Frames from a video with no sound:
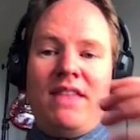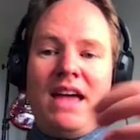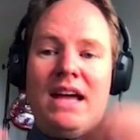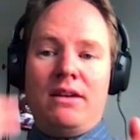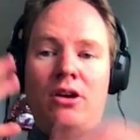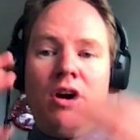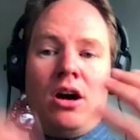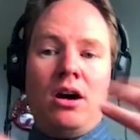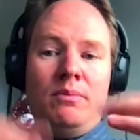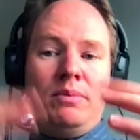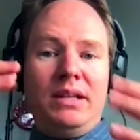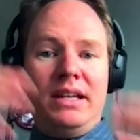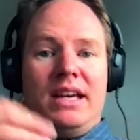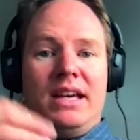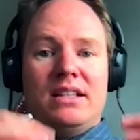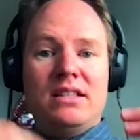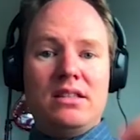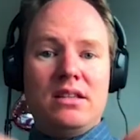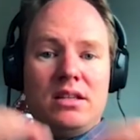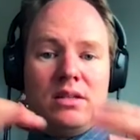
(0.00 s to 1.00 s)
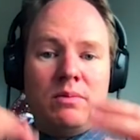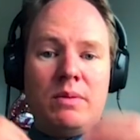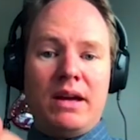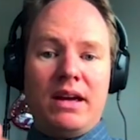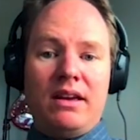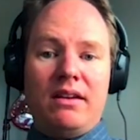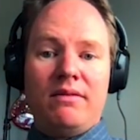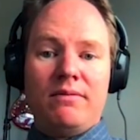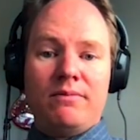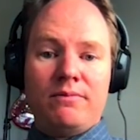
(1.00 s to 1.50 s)
complicates this
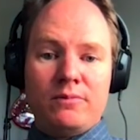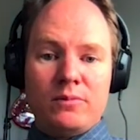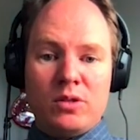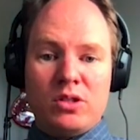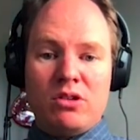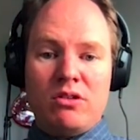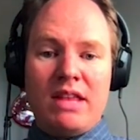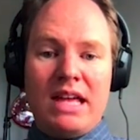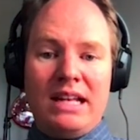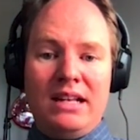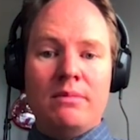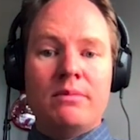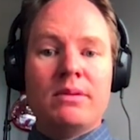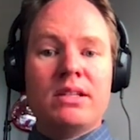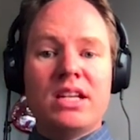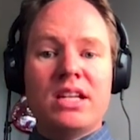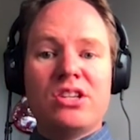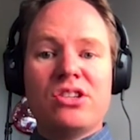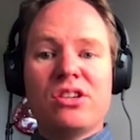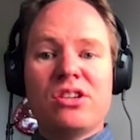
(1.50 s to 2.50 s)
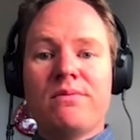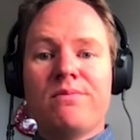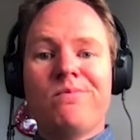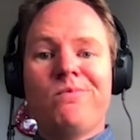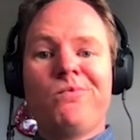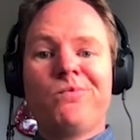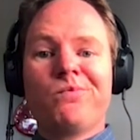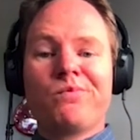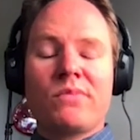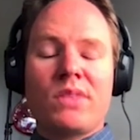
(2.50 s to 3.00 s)
so that limitation
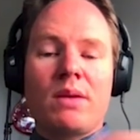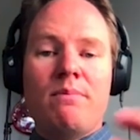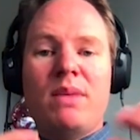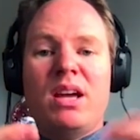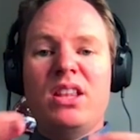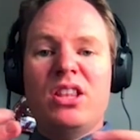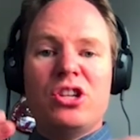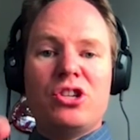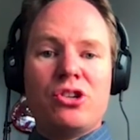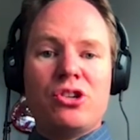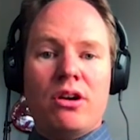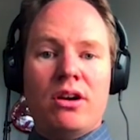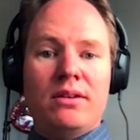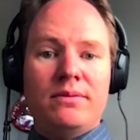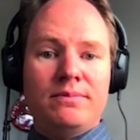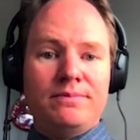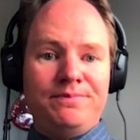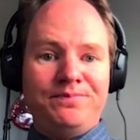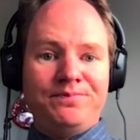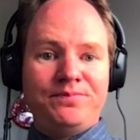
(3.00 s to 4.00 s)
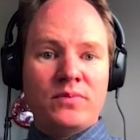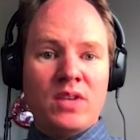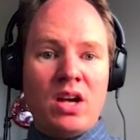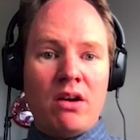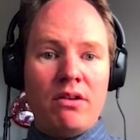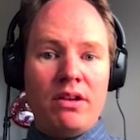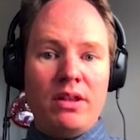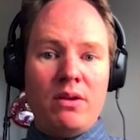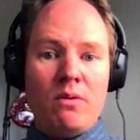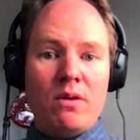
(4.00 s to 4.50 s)
made the chart not
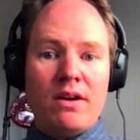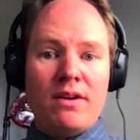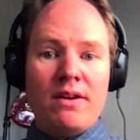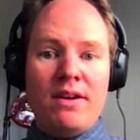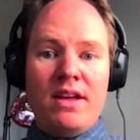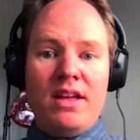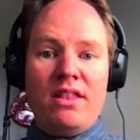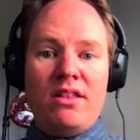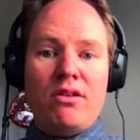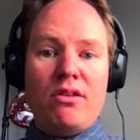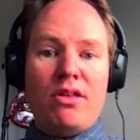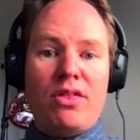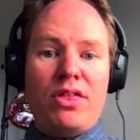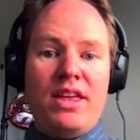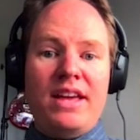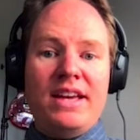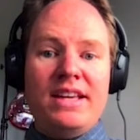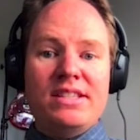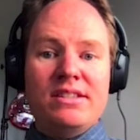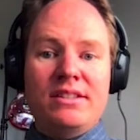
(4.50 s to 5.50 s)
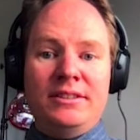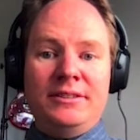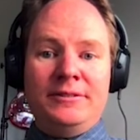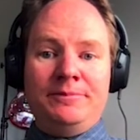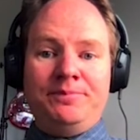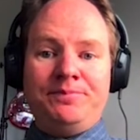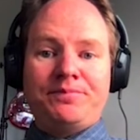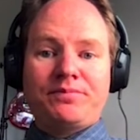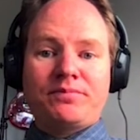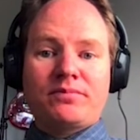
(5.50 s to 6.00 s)
really work. The other thing is,
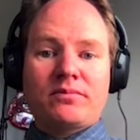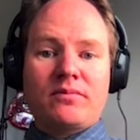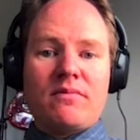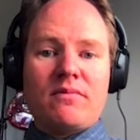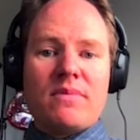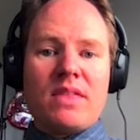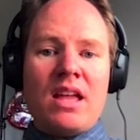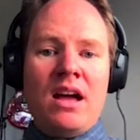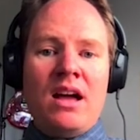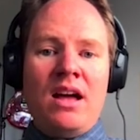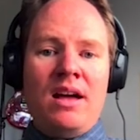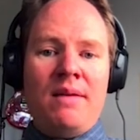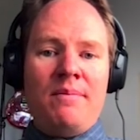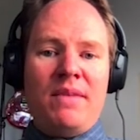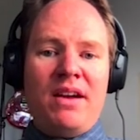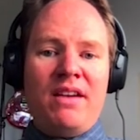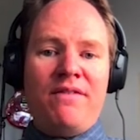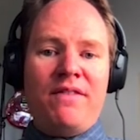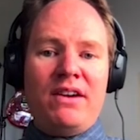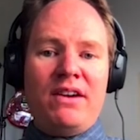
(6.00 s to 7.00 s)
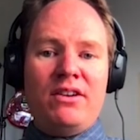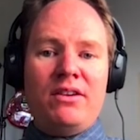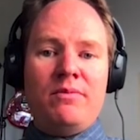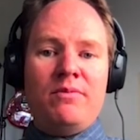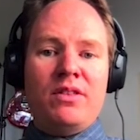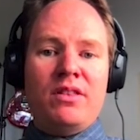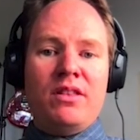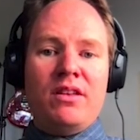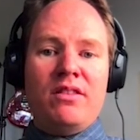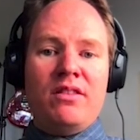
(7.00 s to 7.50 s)
I found
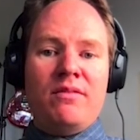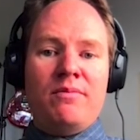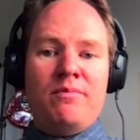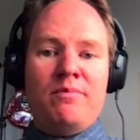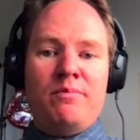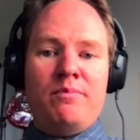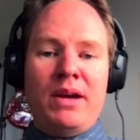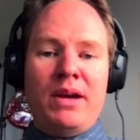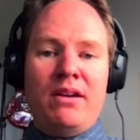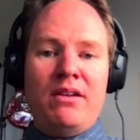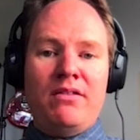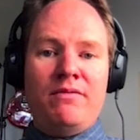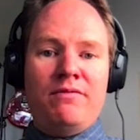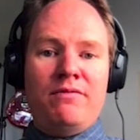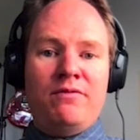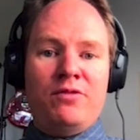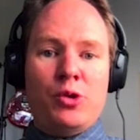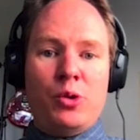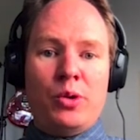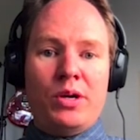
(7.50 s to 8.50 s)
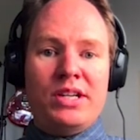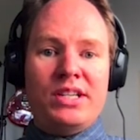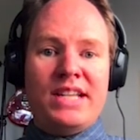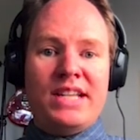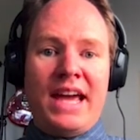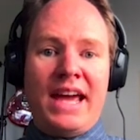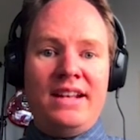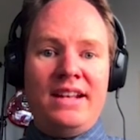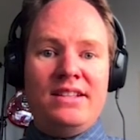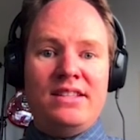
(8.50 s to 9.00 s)
the pair of Jordan
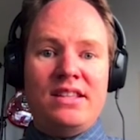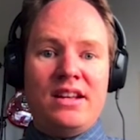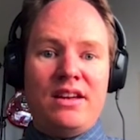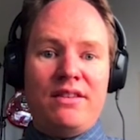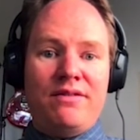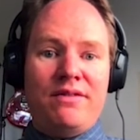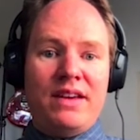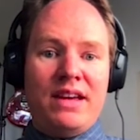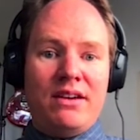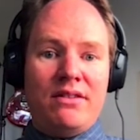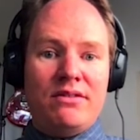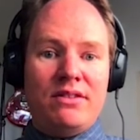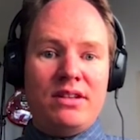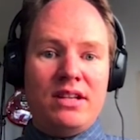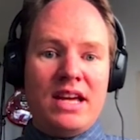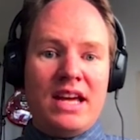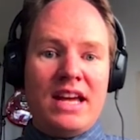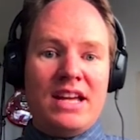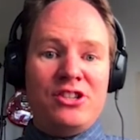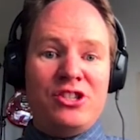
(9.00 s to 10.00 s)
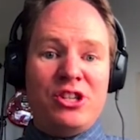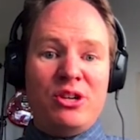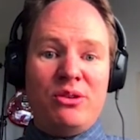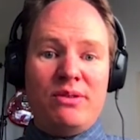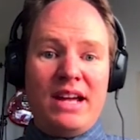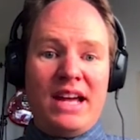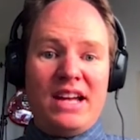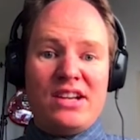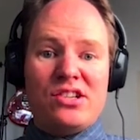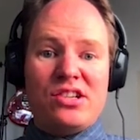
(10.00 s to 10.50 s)
10s that I found don't
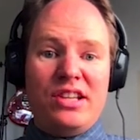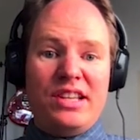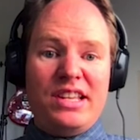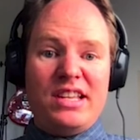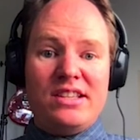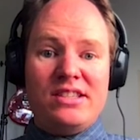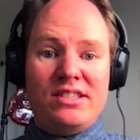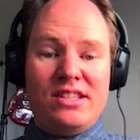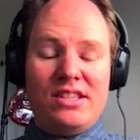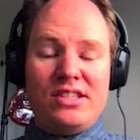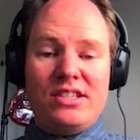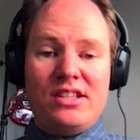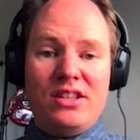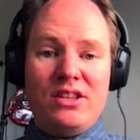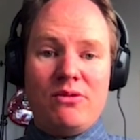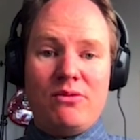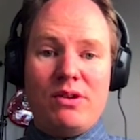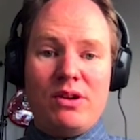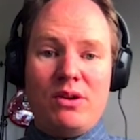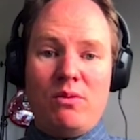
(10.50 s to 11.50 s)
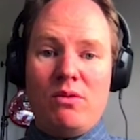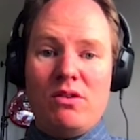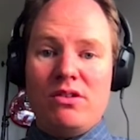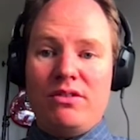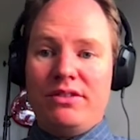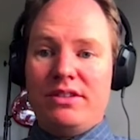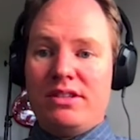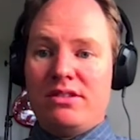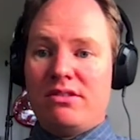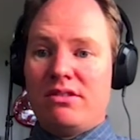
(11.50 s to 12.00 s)
actually exist in the real world.
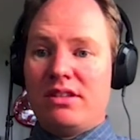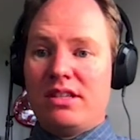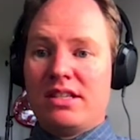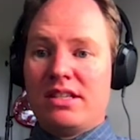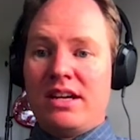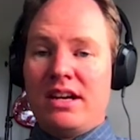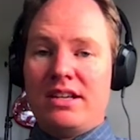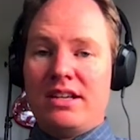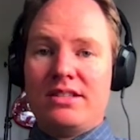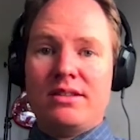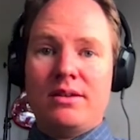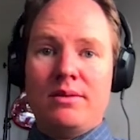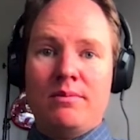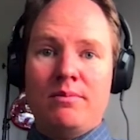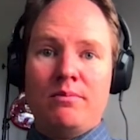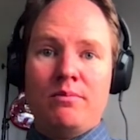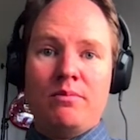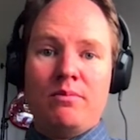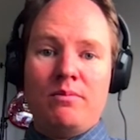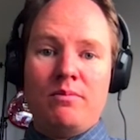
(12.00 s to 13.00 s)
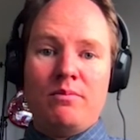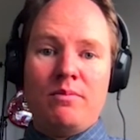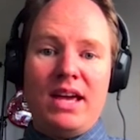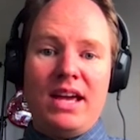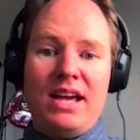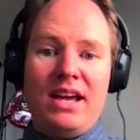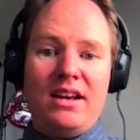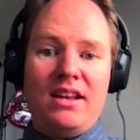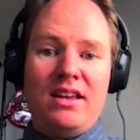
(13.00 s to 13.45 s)
These are this custom-made